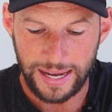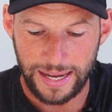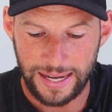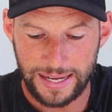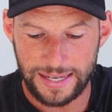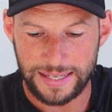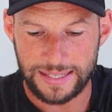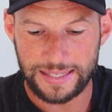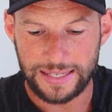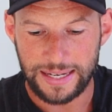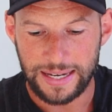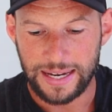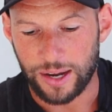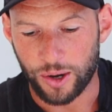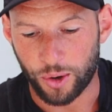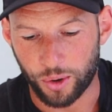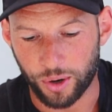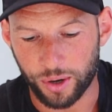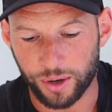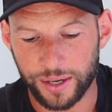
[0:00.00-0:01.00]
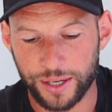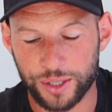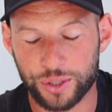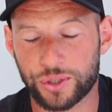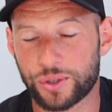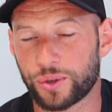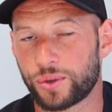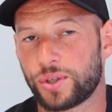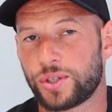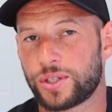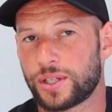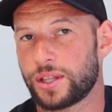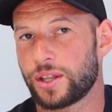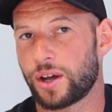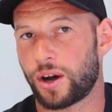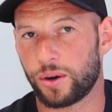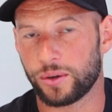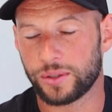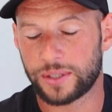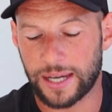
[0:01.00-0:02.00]
is Oura Ring is still using
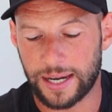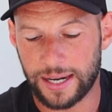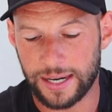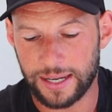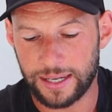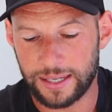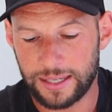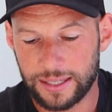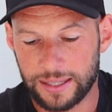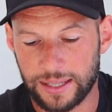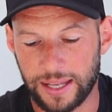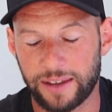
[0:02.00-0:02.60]
the old data.